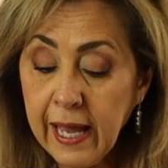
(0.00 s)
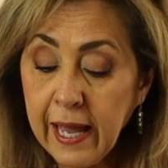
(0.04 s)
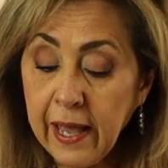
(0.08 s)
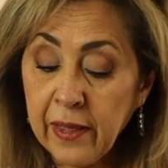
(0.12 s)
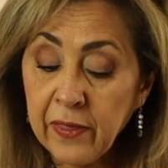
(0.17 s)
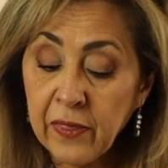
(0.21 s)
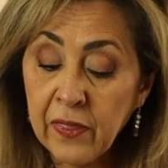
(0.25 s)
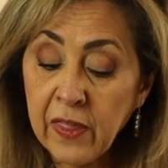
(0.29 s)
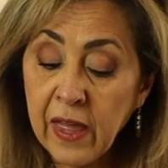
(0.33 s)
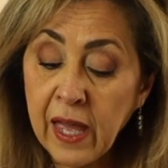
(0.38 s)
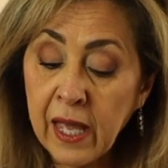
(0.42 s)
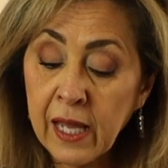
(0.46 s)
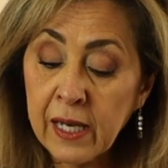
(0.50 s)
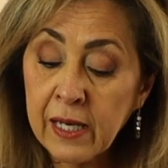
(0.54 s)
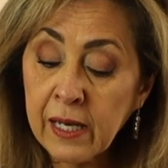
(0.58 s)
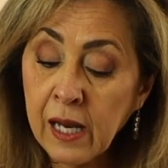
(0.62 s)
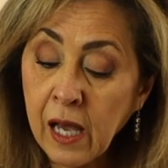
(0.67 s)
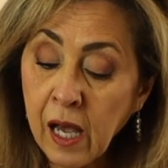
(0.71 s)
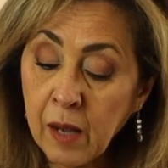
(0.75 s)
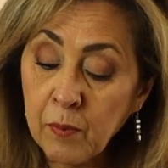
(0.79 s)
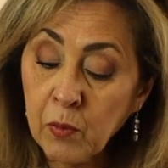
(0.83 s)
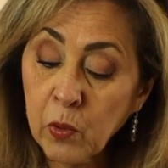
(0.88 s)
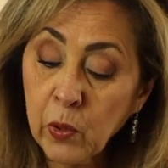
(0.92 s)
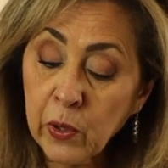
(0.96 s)
And then
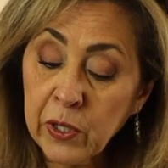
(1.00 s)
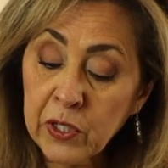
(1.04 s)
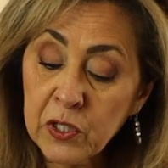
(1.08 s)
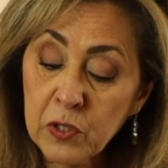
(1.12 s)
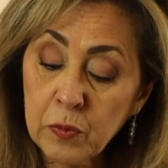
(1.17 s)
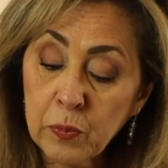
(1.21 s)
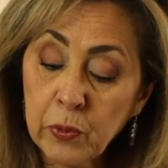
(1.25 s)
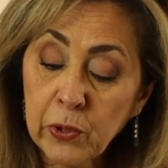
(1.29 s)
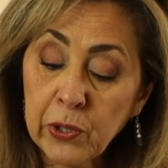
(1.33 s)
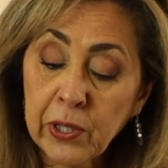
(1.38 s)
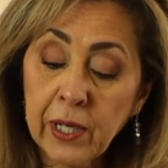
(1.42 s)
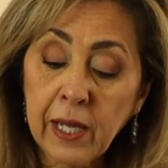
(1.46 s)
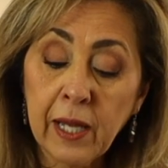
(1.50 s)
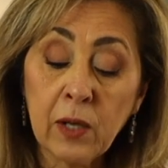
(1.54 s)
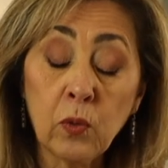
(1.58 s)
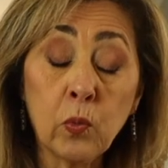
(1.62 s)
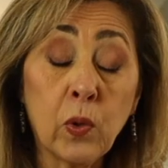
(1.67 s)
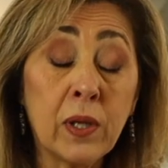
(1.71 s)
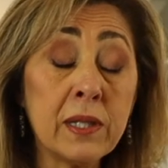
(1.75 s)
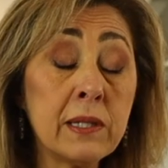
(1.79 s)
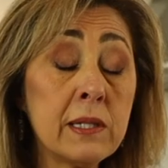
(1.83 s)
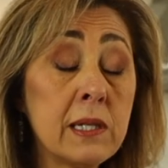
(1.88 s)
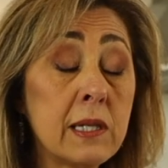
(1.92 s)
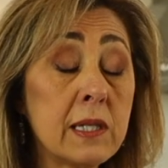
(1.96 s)
I'm going to put in
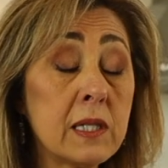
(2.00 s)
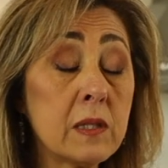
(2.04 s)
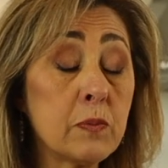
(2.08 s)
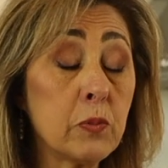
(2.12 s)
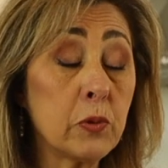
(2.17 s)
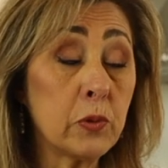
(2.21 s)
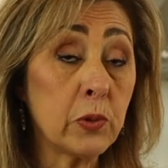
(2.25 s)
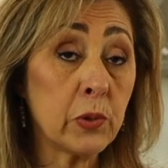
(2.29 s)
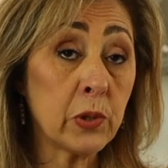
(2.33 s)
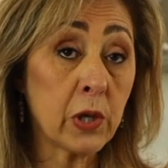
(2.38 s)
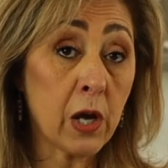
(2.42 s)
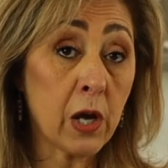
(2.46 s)
1 teaspoon